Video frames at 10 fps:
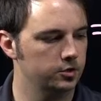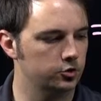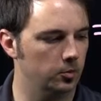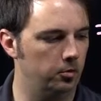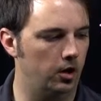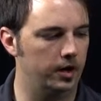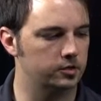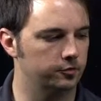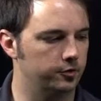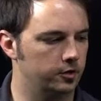to apply
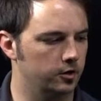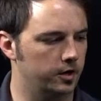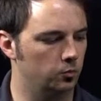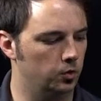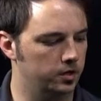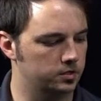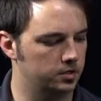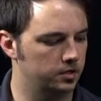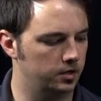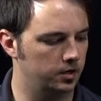to figuring
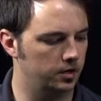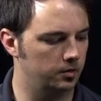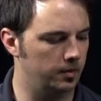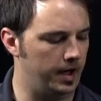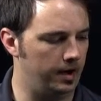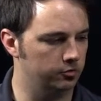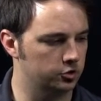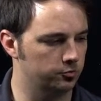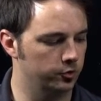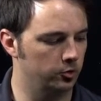what my
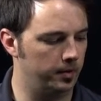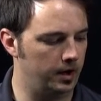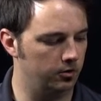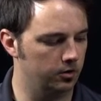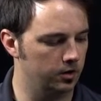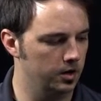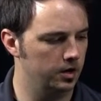average real power